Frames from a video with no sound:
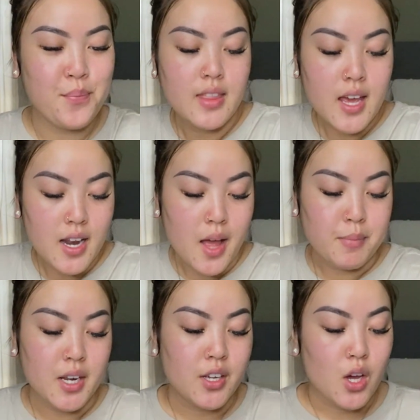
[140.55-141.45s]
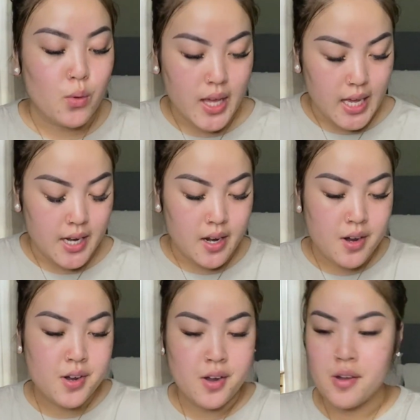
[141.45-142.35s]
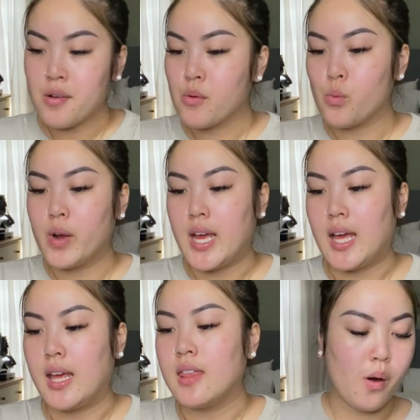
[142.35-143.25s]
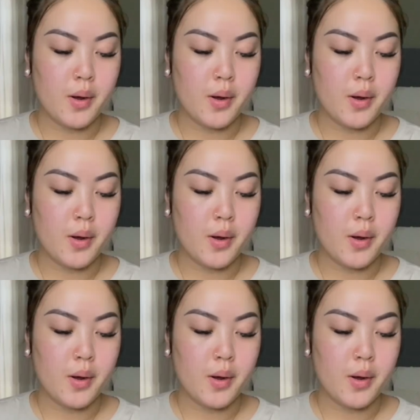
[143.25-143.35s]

Then I'm gonna go in with,